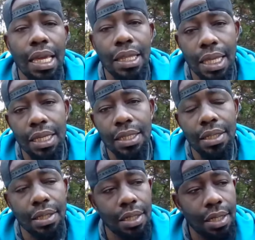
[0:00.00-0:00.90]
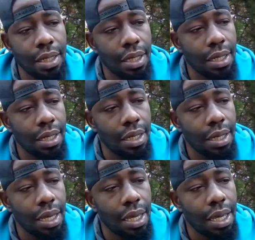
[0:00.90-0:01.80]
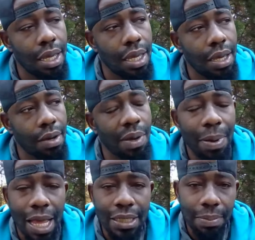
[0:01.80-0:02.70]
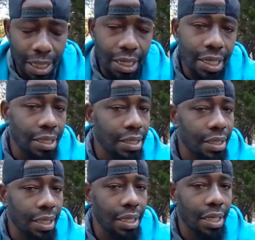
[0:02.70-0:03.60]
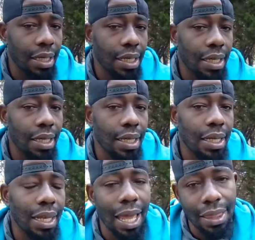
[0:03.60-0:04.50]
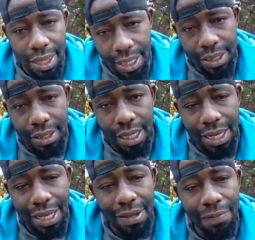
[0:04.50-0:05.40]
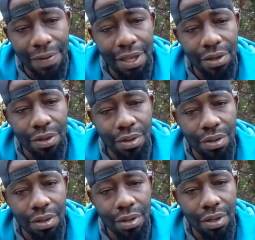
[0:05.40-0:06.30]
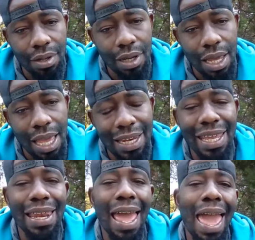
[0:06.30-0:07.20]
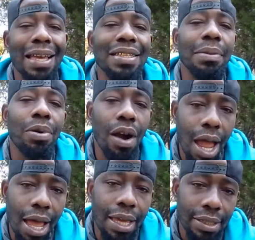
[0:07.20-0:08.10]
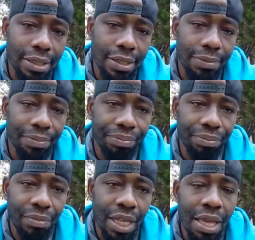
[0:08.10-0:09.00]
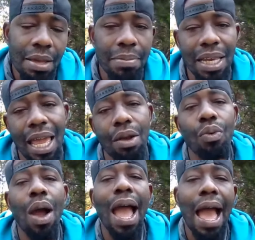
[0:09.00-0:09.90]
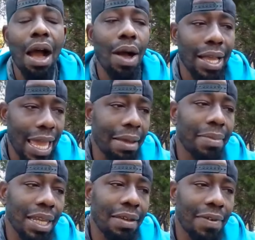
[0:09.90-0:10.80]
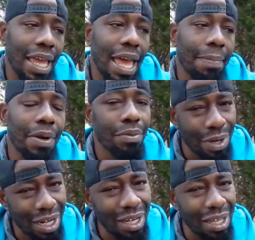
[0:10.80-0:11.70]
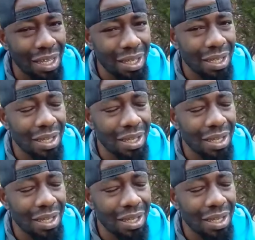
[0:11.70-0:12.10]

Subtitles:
like this with possibilities like this and then feel and then act surprised. Be like, wow, I can't believe it happened. Really?